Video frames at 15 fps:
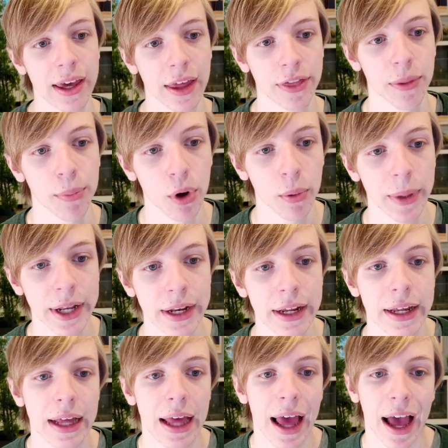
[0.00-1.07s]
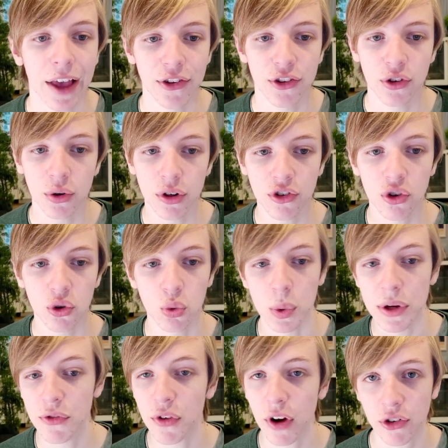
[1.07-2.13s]
at the moment, as soon as you
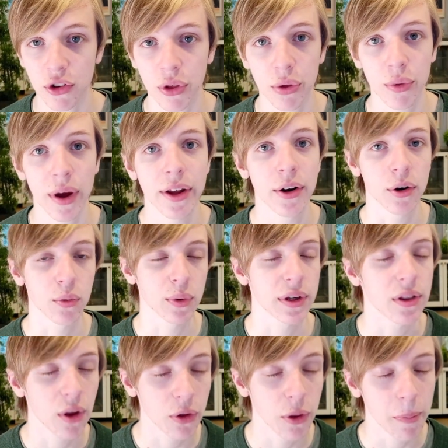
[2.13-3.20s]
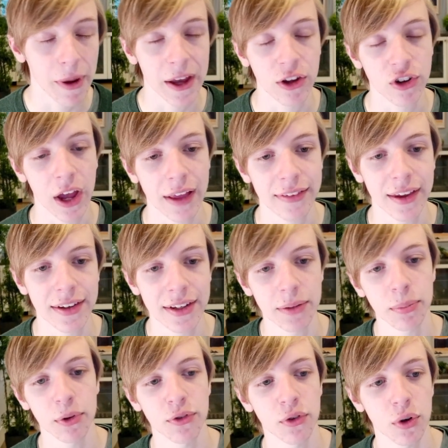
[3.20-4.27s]
refresh the thread or reload the page, as I did
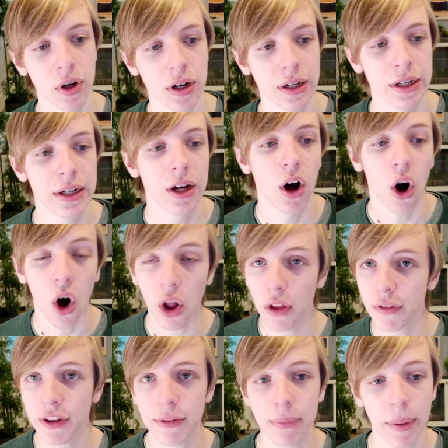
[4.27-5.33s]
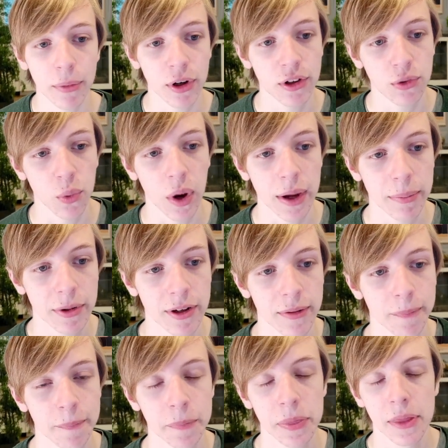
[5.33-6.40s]
before, all of its memory is wiped.
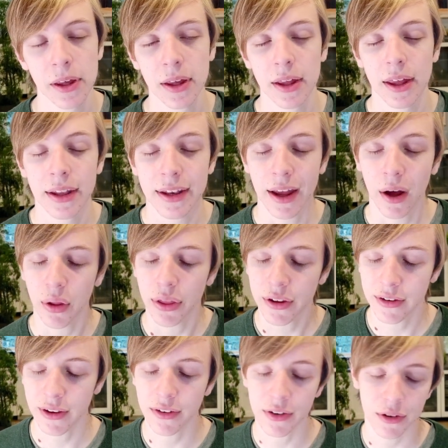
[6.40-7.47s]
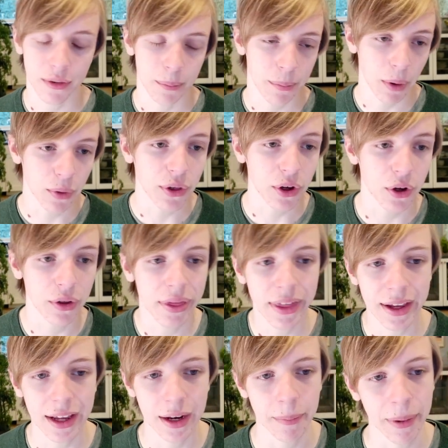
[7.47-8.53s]
Now, this is both a good
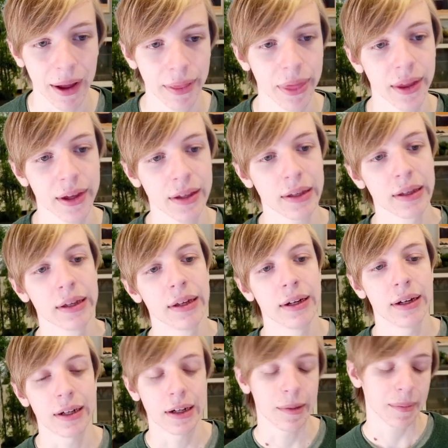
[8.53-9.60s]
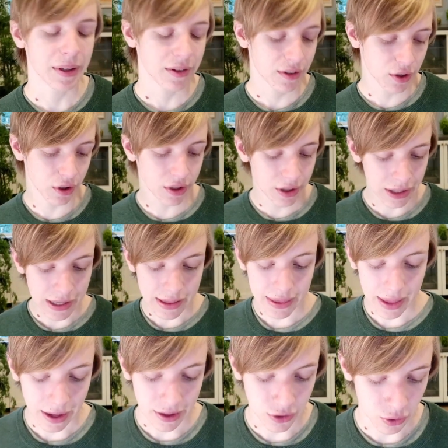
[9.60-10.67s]
thing and a bad thing. It's good in
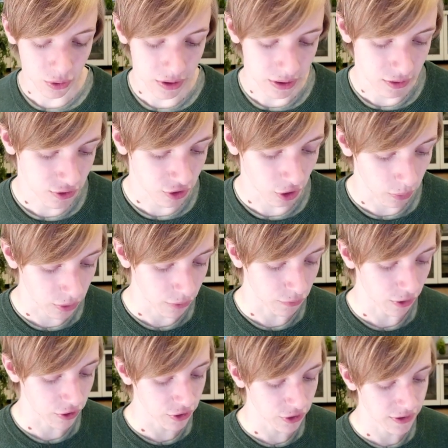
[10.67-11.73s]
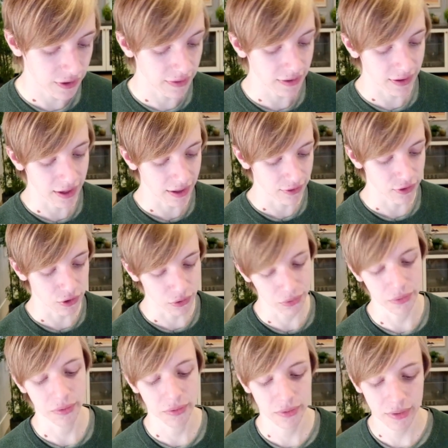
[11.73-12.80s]
that you can start with a fresh instance in case
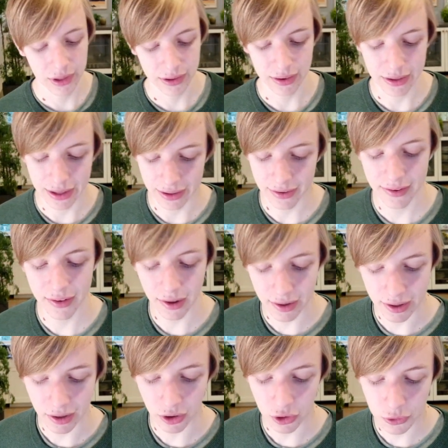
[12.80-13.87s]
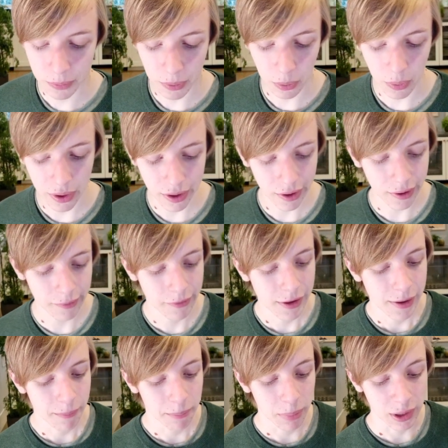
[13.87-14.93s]
it gets stuck in a loop or whatnot,
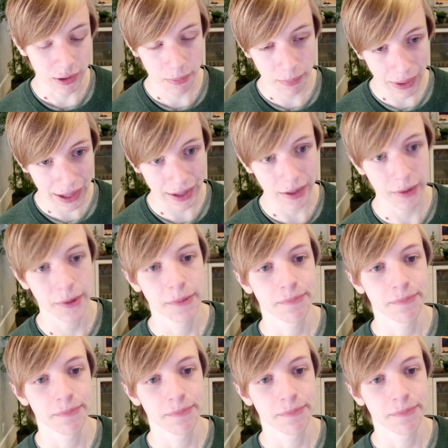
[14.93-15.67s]
but it's bad